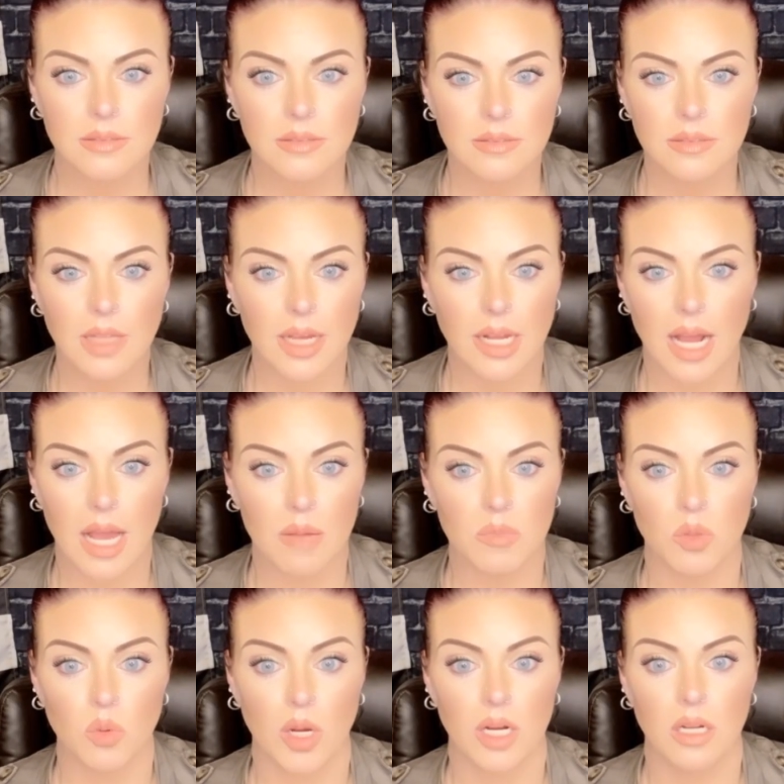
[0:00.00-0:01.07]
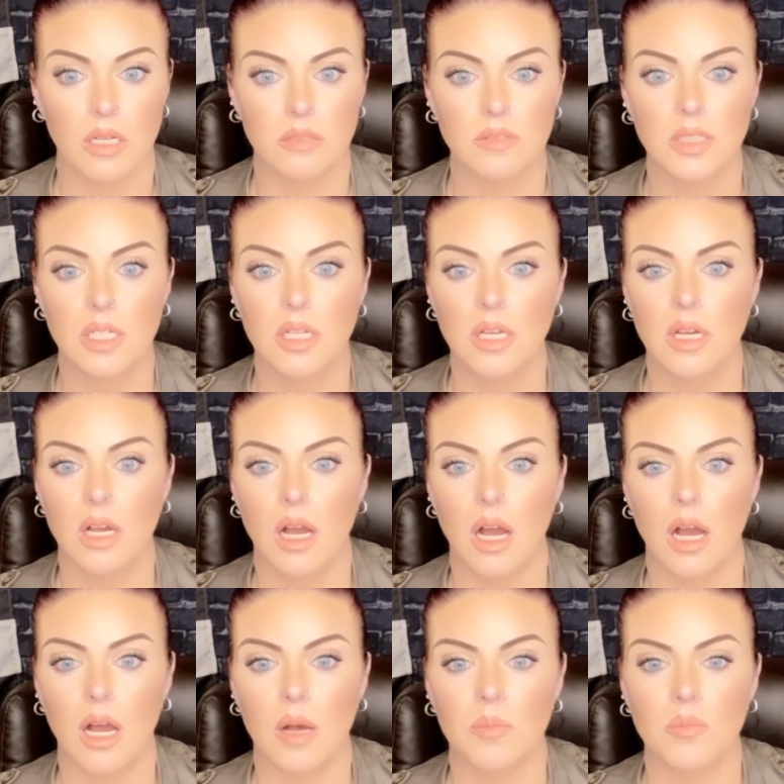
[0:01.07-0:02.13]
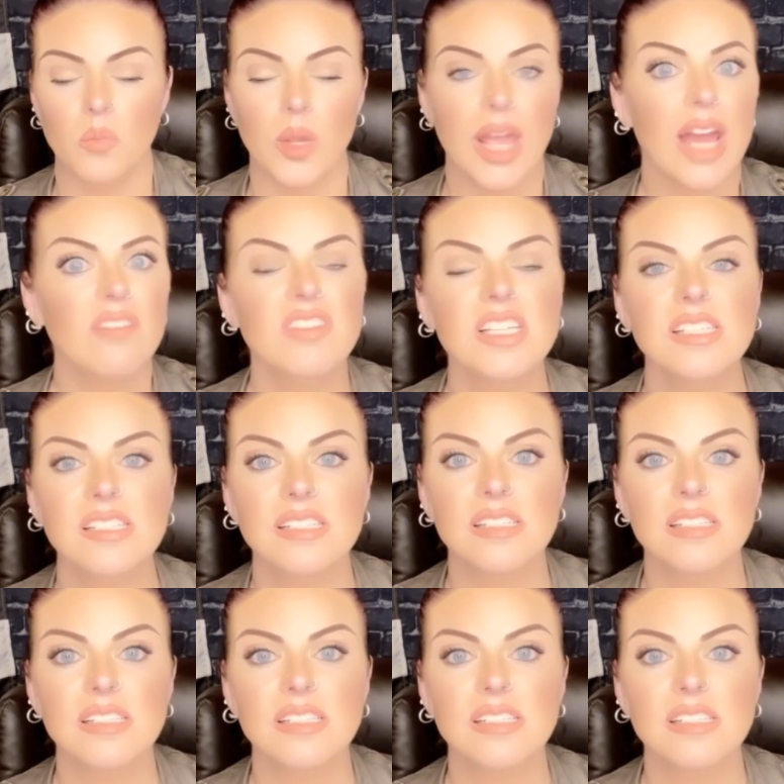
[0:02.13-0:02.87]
that I'm aware of. We have this